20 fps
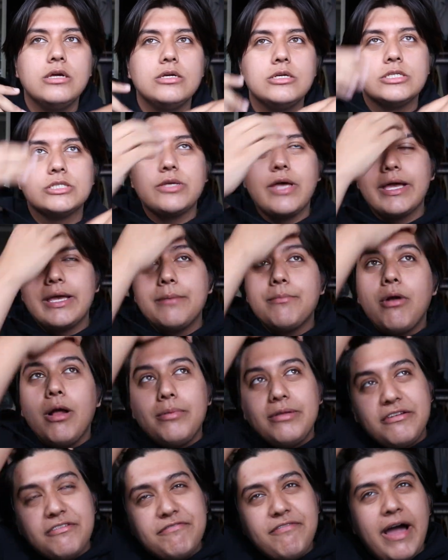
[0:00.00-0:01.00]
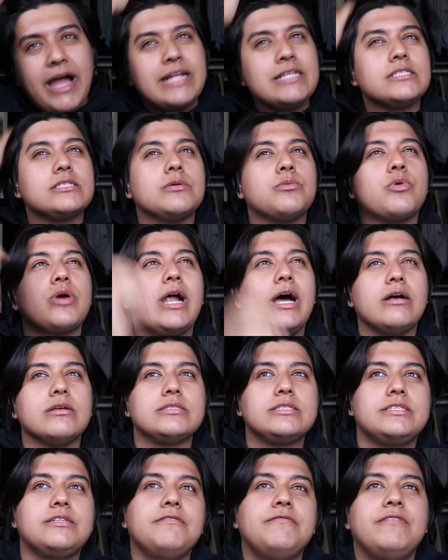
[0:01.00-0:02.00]
So I can probably find somewhere
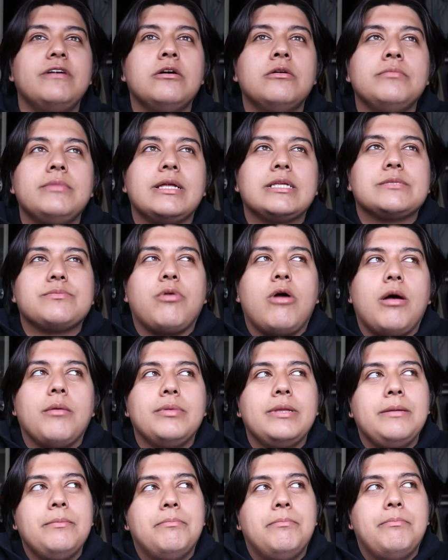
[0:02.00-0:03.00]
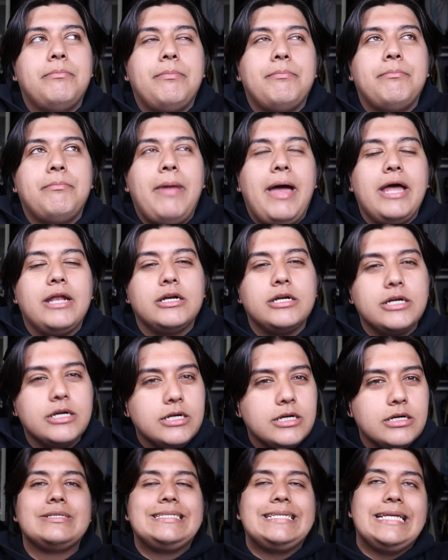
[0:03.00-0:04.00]
else to film that's probably
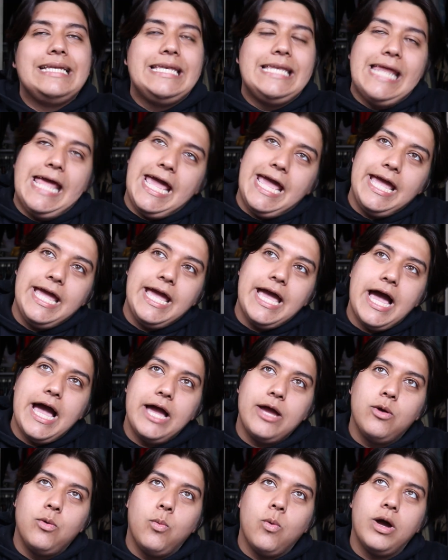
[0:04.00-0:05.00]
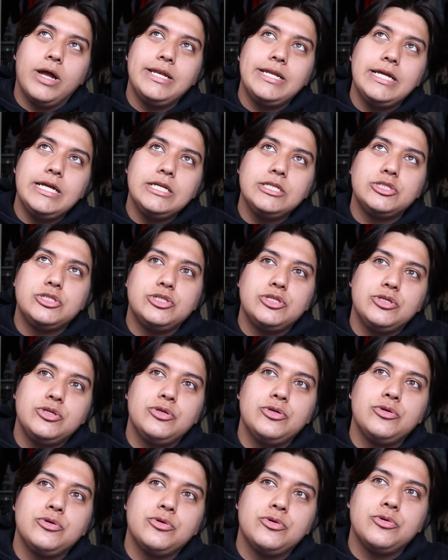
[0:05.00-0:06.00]
better. Today, I wanted
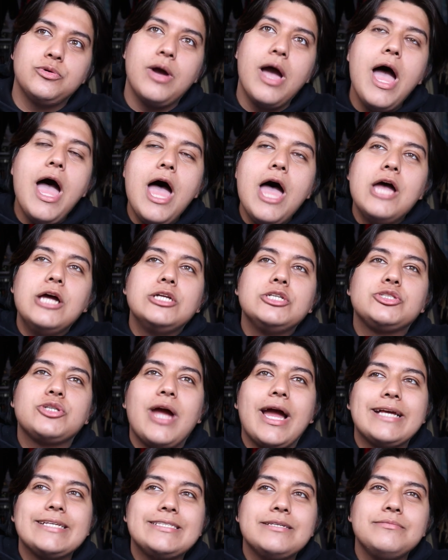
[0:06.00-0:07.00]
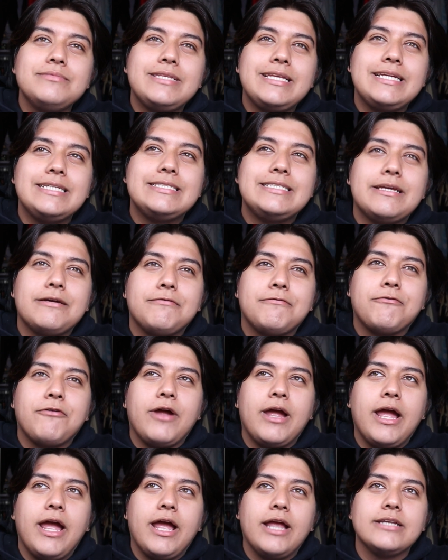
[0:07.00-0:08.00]
to try something
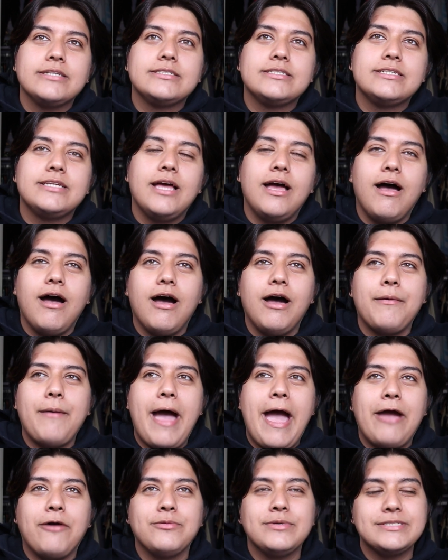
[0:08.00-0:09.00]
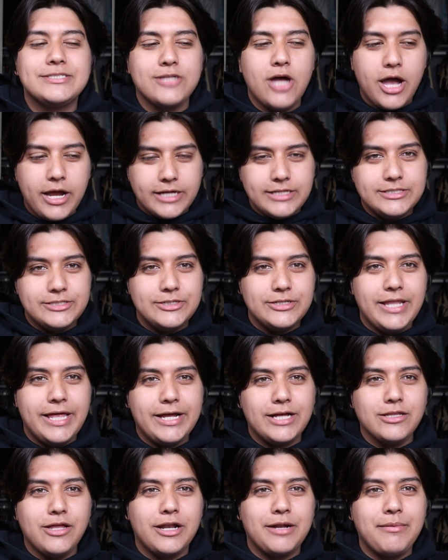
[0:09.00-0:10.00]
different. I was talking to
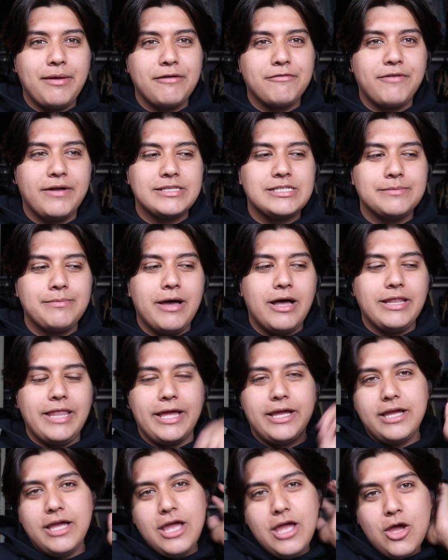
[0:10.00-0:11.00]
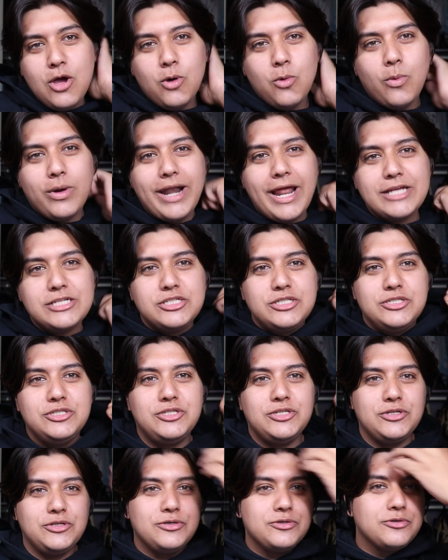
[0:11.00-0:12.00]
like a lot of my friends about like what I should
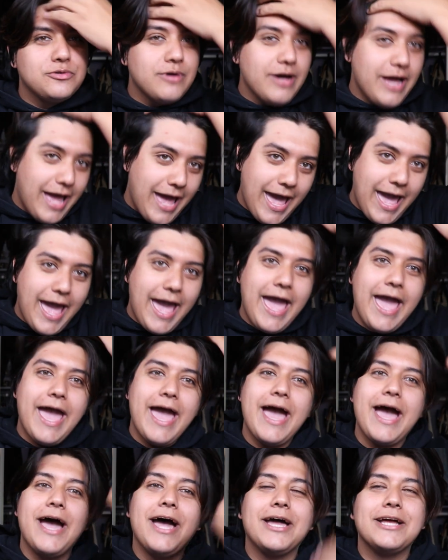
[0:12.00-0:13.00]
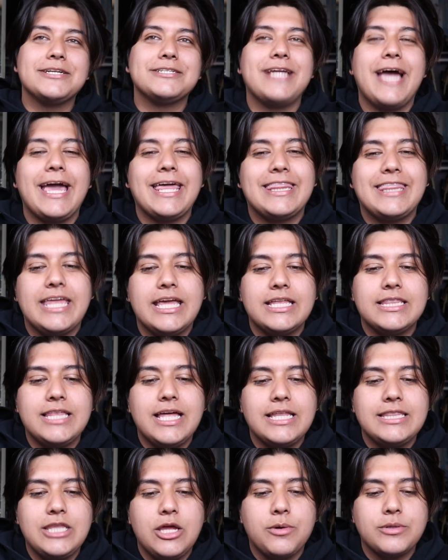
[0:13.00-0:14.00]
do. And I think
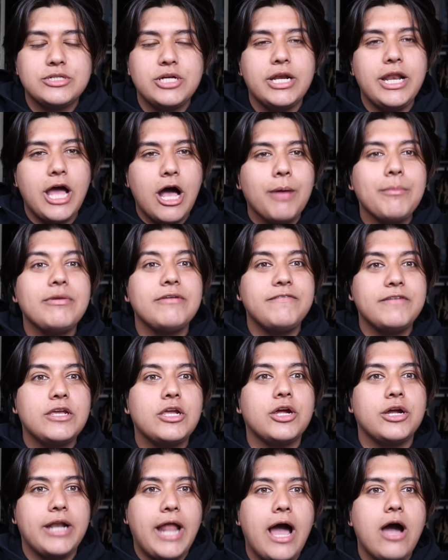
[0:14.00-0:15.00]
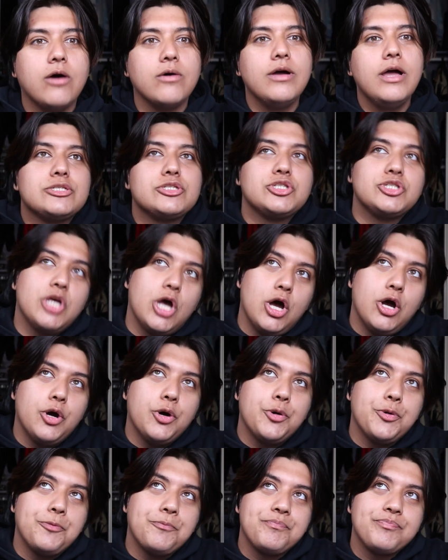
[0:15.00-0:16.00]
that they were trying to help me figure it out.
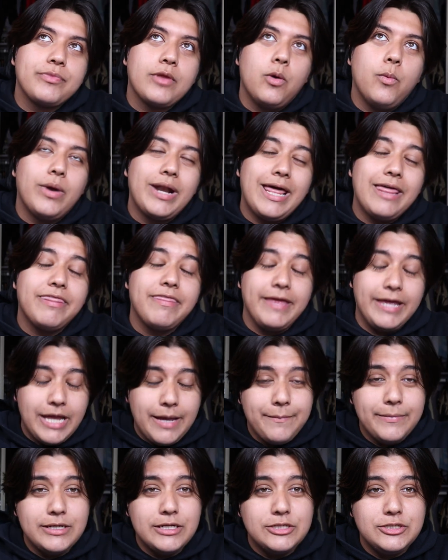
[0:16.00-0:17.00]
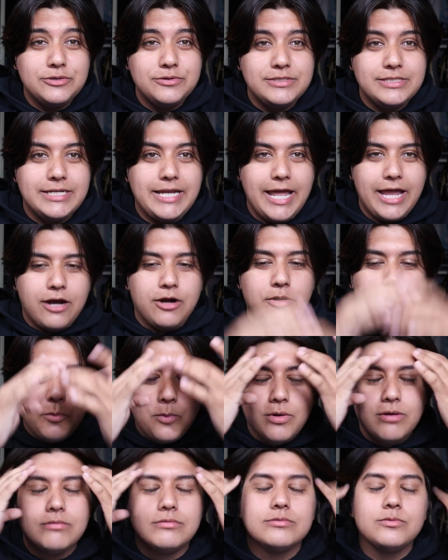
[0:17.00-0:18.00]
So what I think I'm gonna do today,
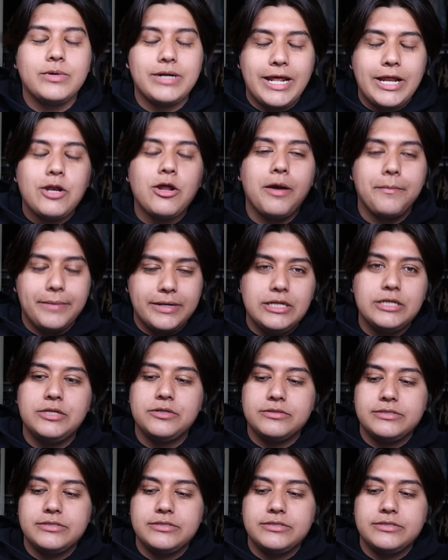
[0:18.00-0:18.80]
what I know I'm gonna do